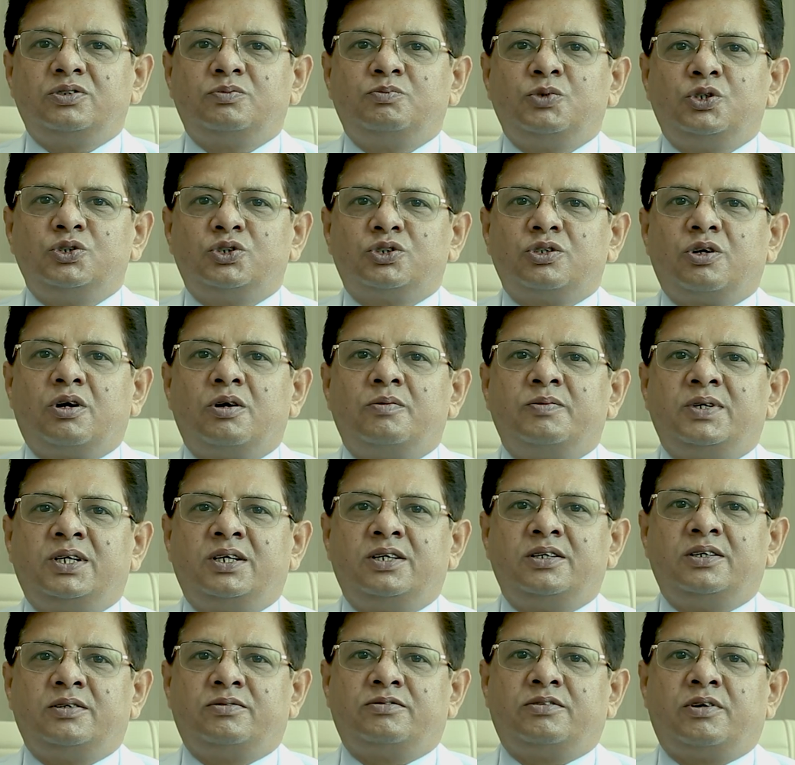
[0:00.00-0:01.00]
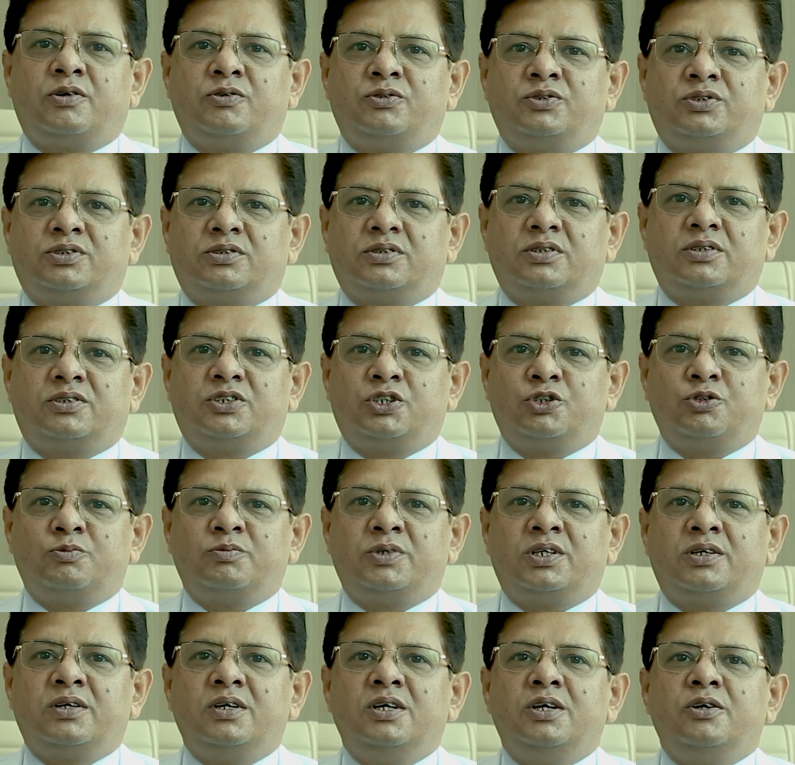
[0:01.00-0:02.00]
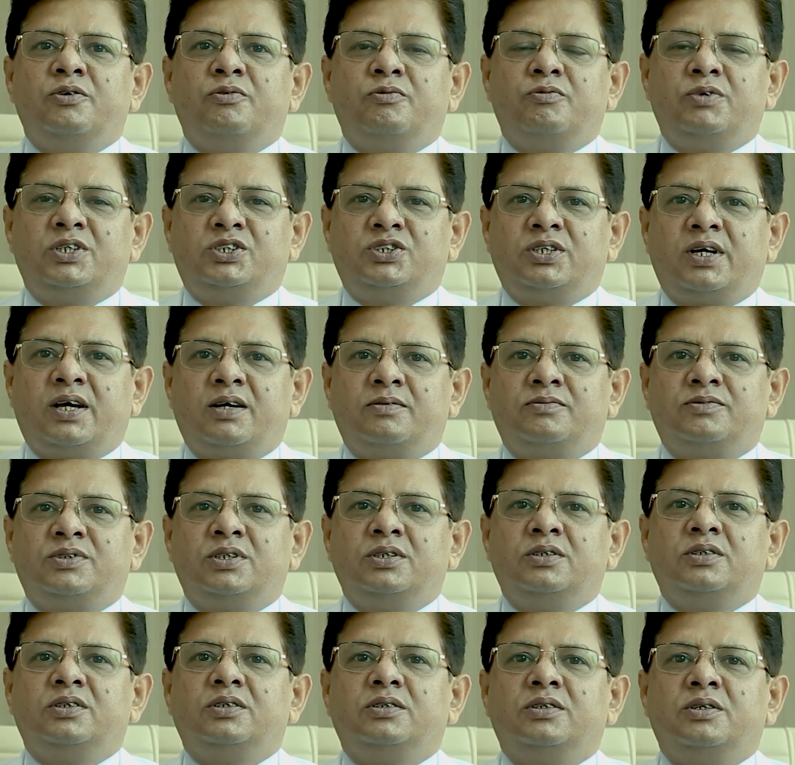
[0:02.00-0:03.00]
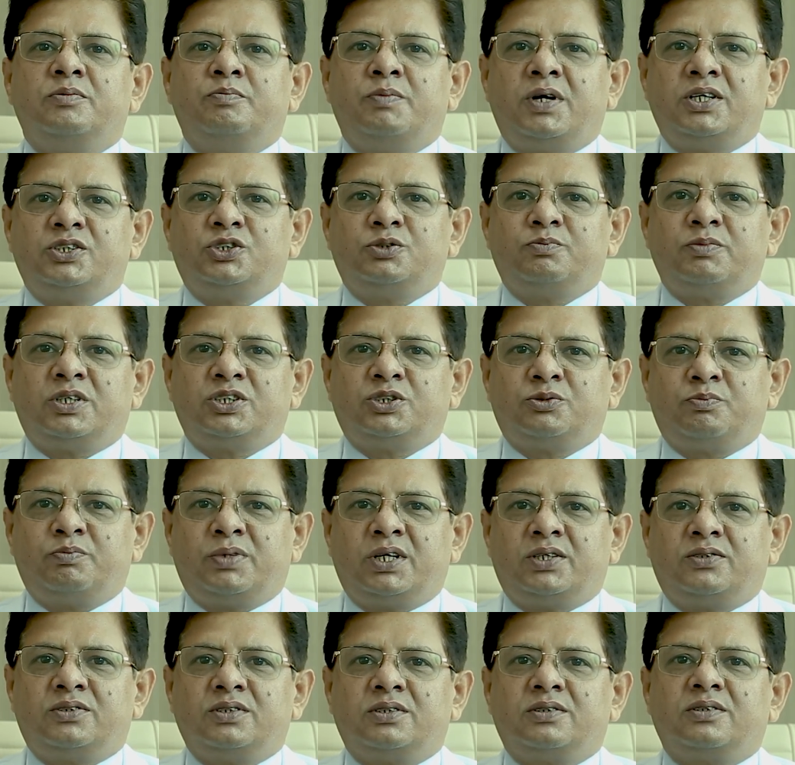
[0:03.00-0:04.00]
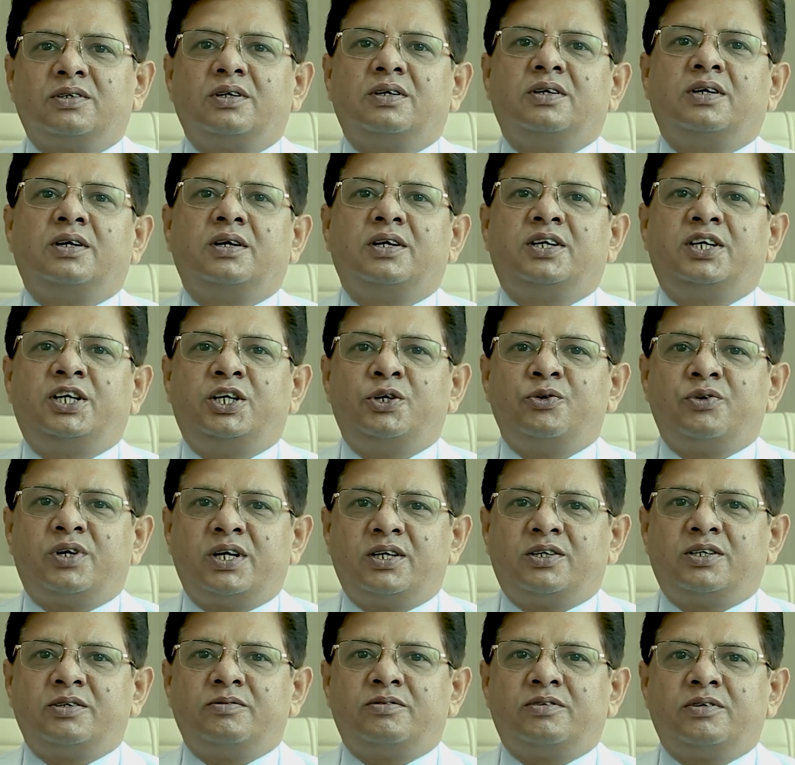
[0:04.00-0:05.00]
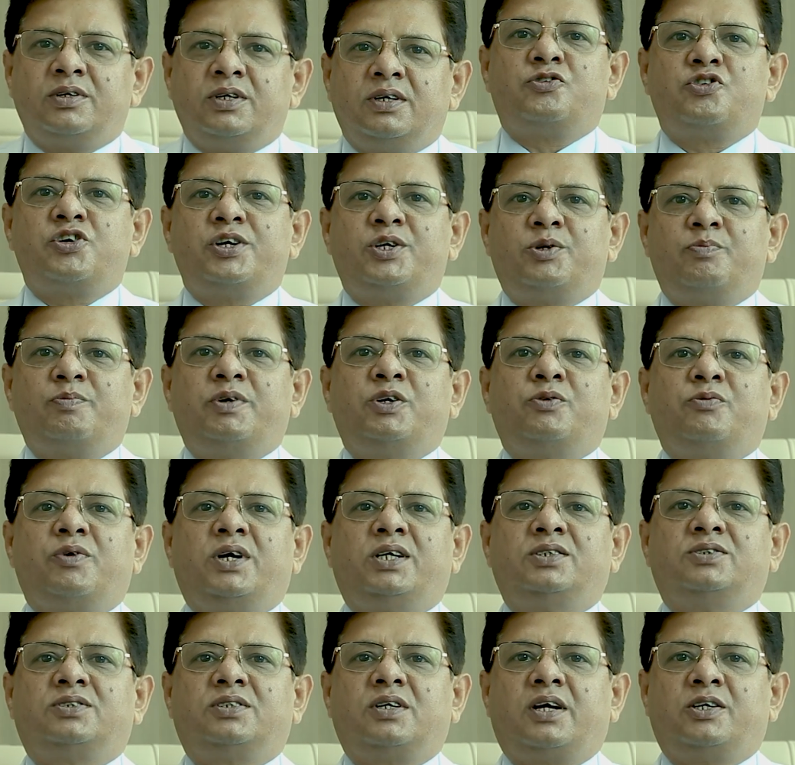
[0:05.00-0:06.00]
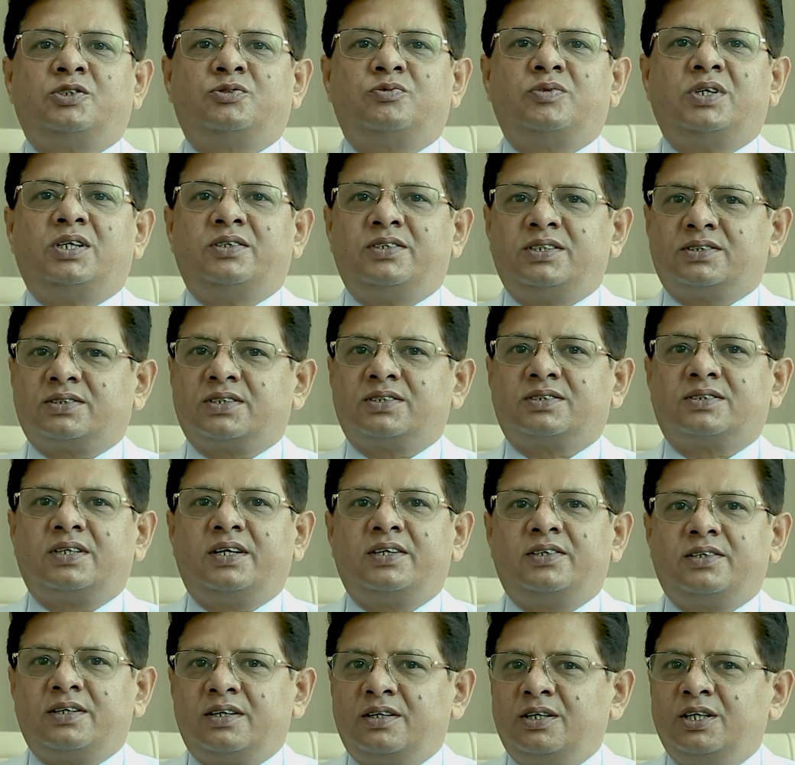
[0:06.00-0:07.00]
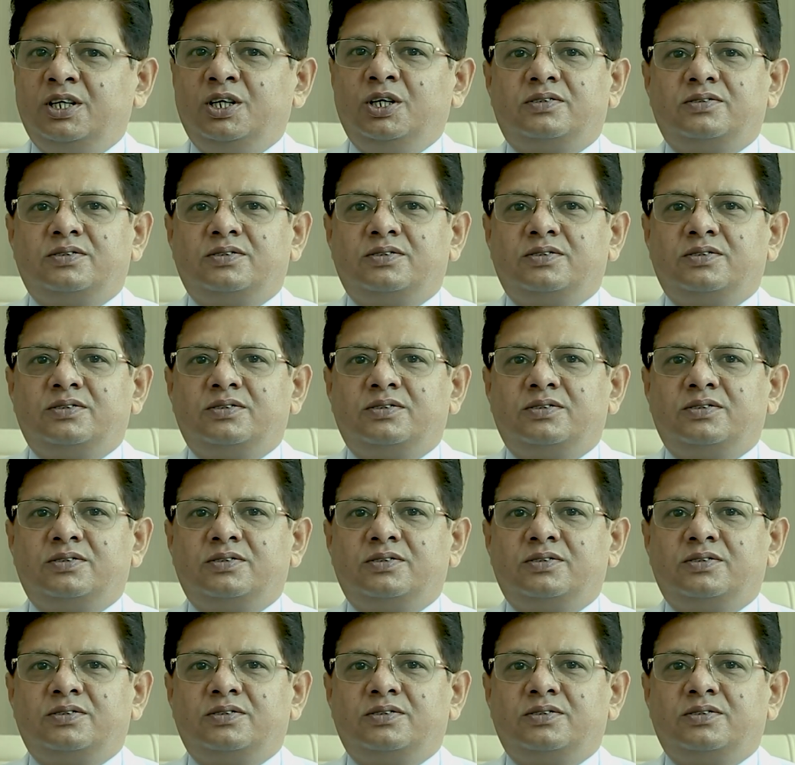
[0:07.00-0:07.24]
most commonly found tumor which have the much better curative treatment wise, as we will discuss later.